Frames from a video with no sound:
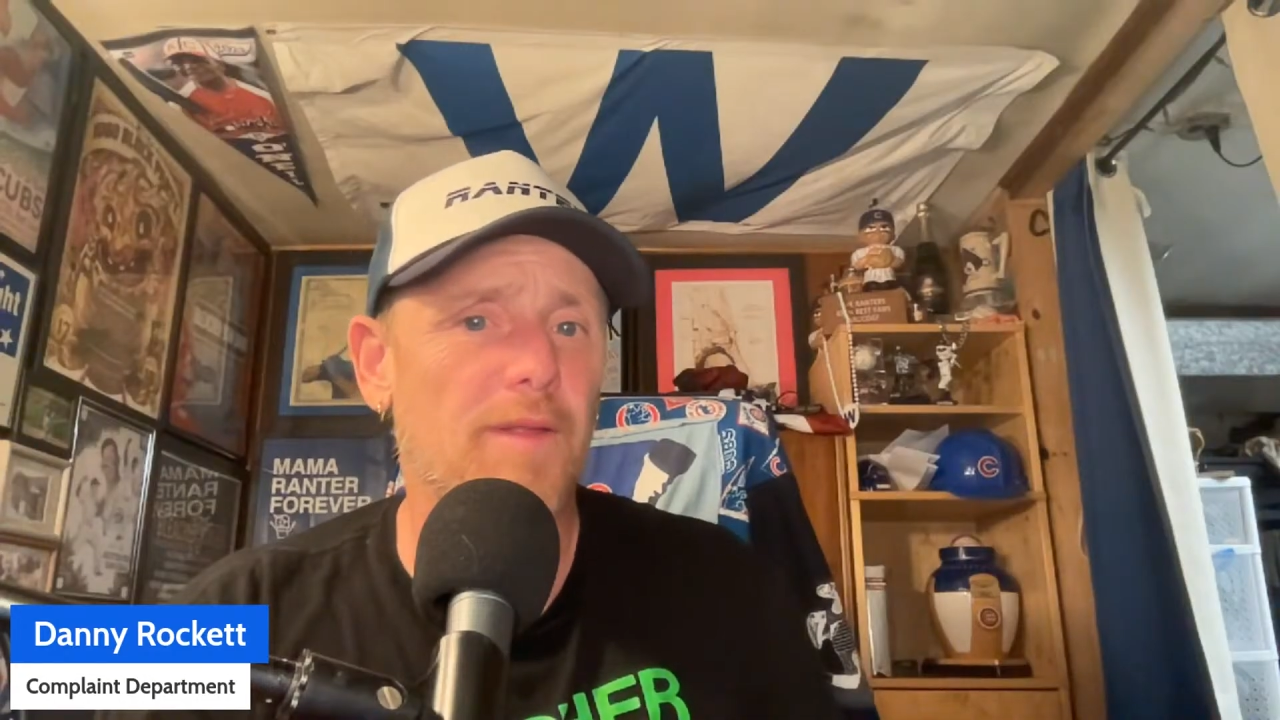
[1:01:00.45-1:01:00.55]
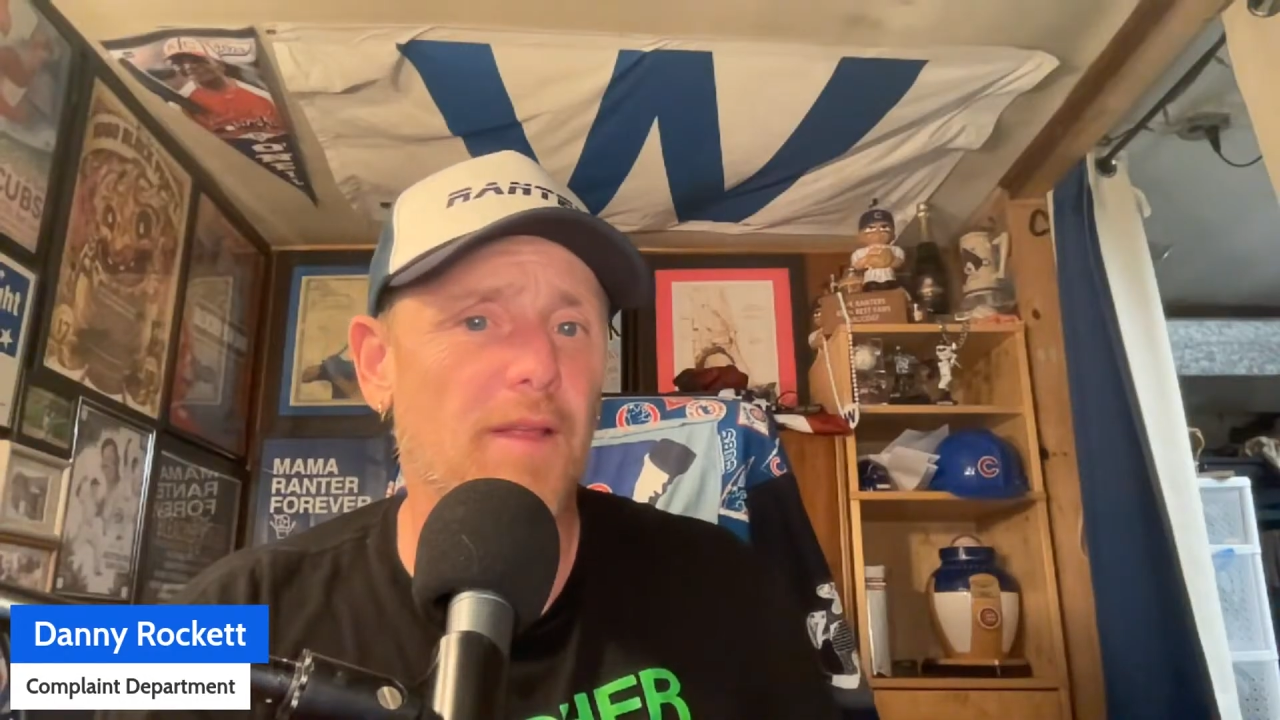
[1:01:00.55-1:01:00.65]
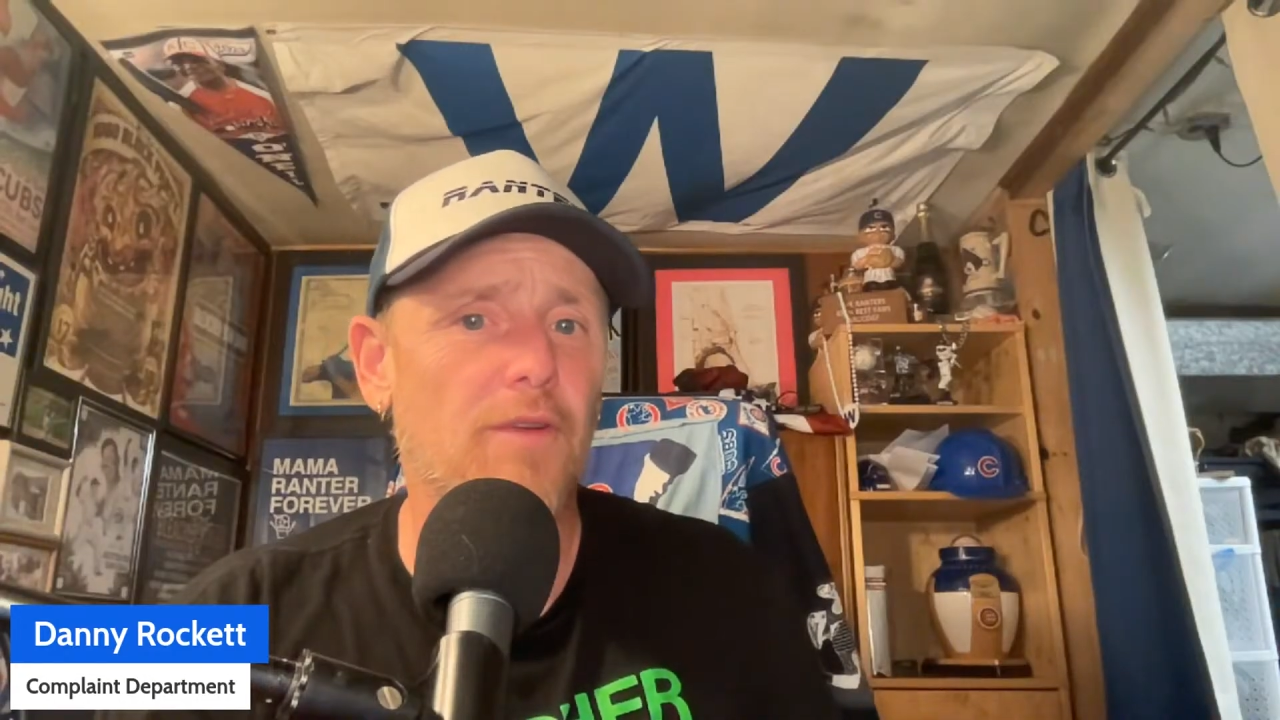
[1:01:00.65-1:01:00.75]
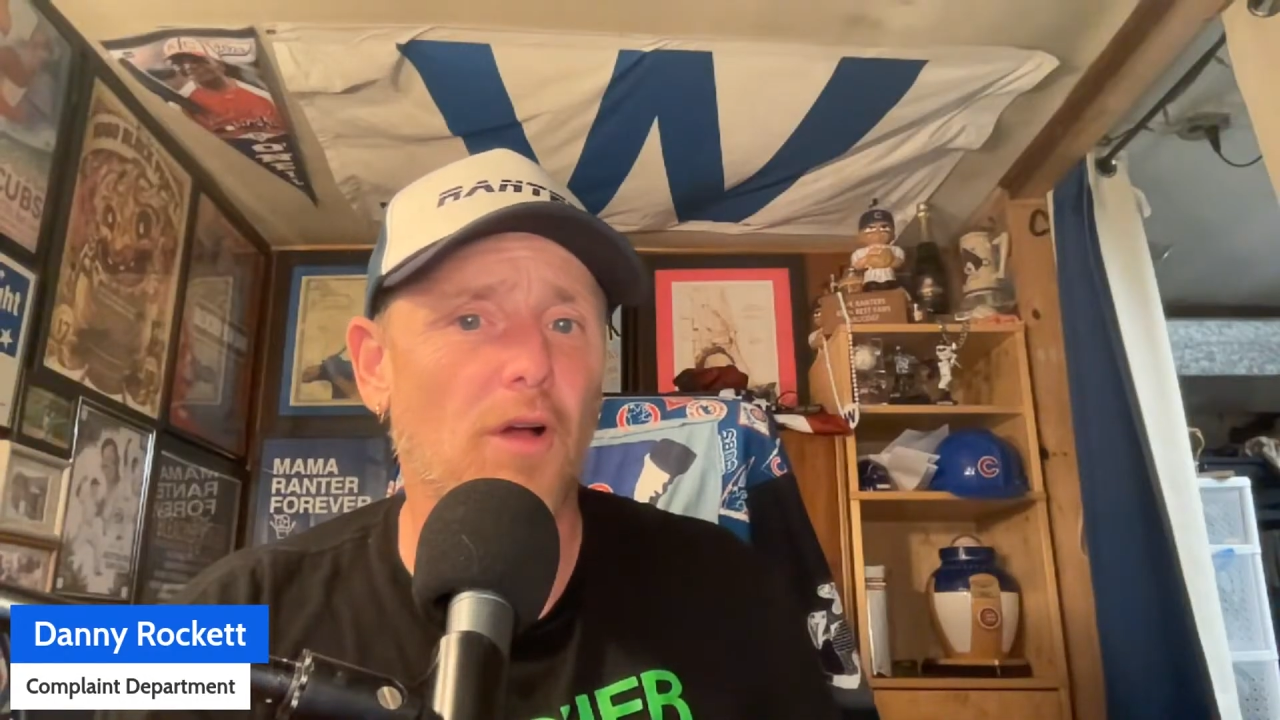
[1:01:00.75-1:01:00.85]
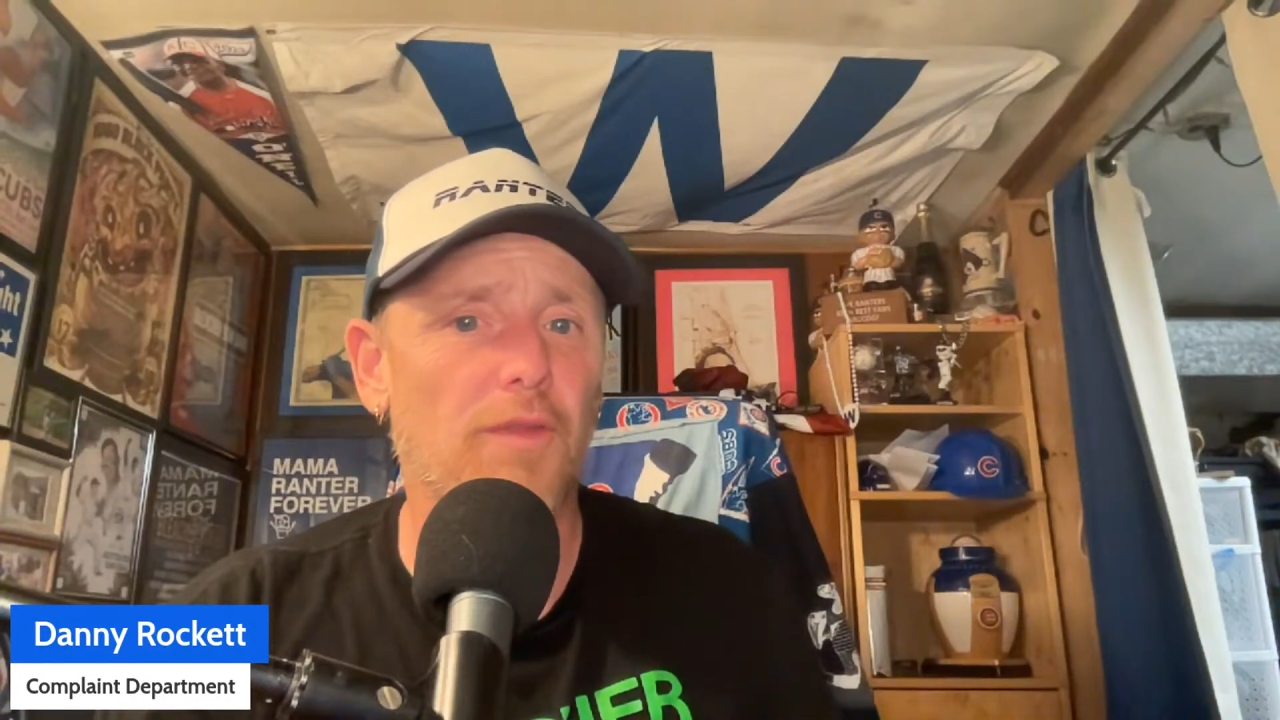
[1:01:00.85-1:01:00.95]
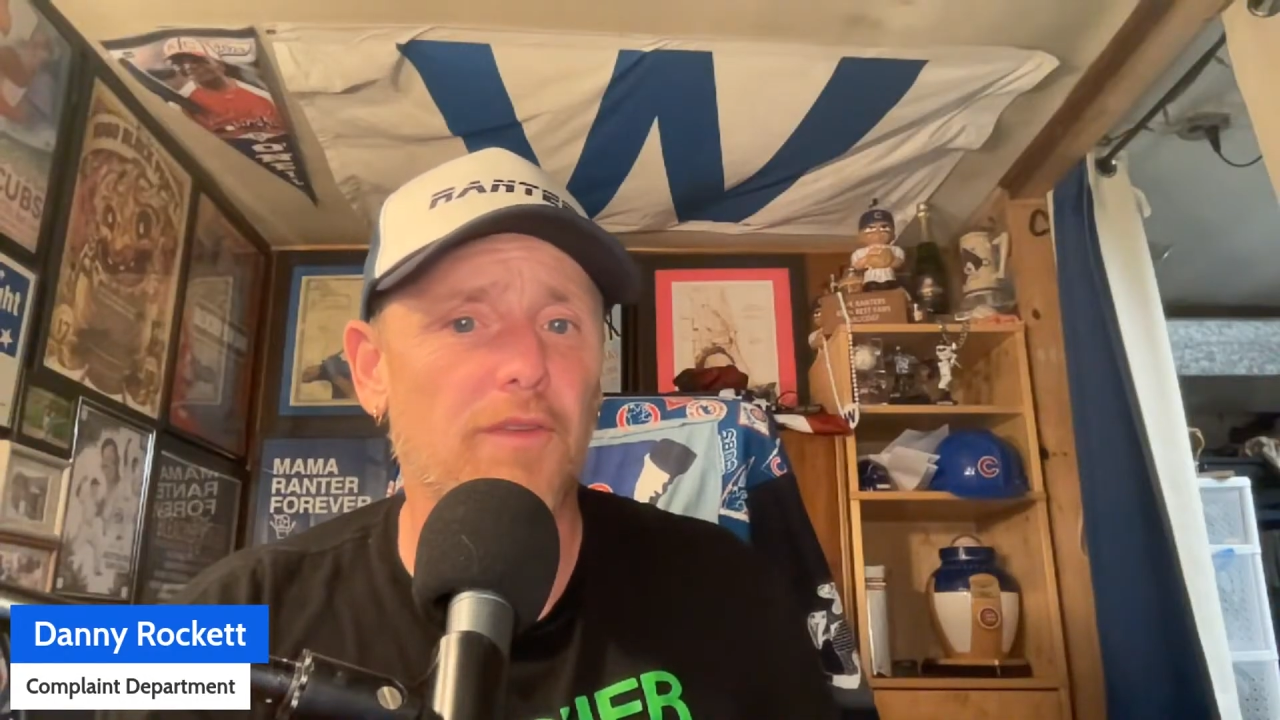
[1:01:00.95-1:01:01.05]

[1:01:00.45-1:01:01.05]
That's called